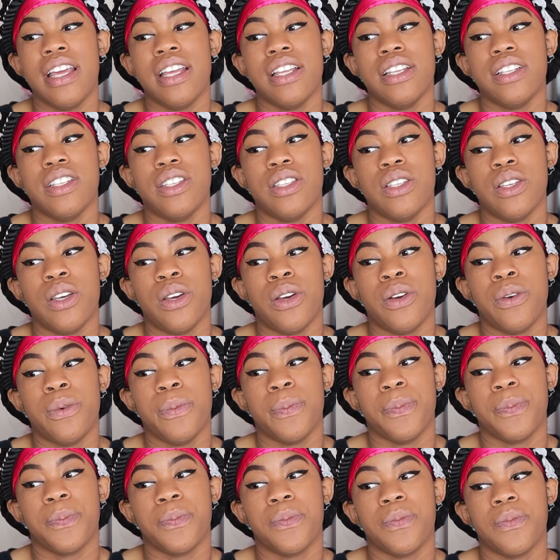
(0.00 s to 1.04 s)
So,
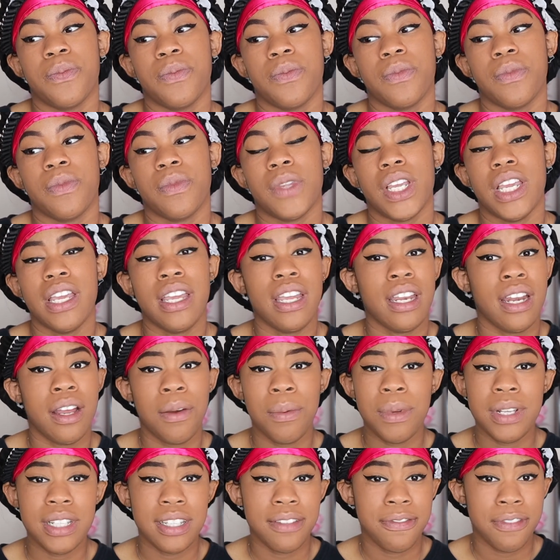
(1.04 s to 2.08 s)
and I
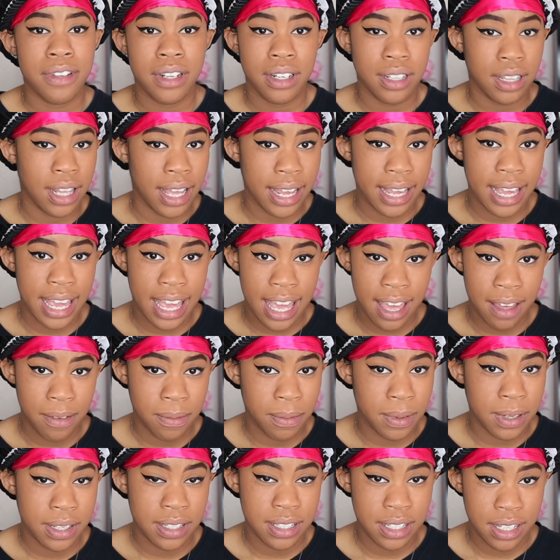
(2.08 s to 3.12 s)
wasn't finna like
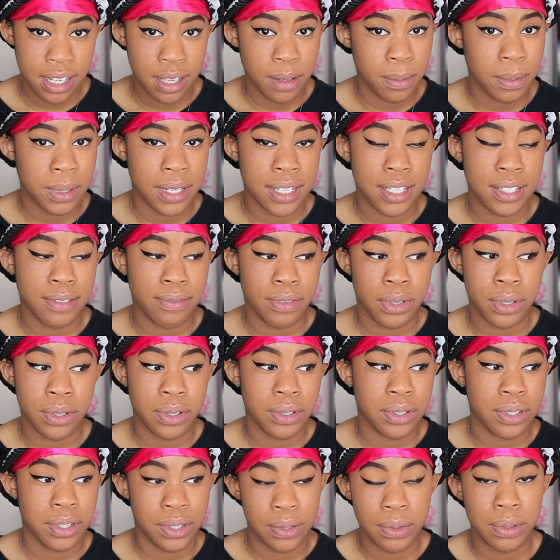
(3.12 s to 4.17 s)
halfway step with this photo
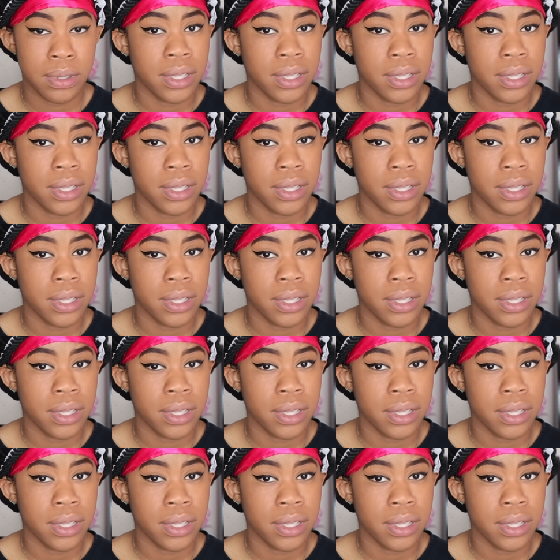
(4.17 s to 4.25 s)
shoot.